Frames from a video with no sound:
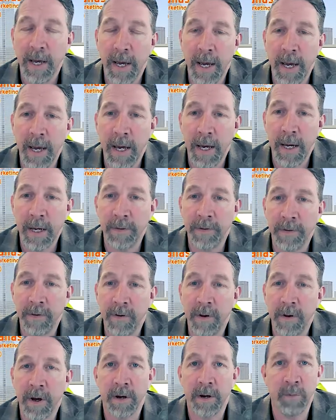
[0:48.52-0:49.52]

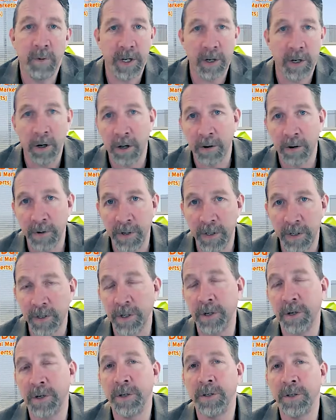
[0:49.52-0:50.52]
And we did all our
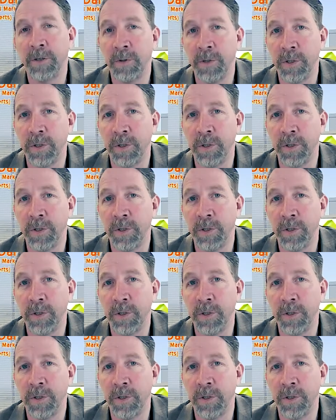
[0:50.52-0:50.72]
research.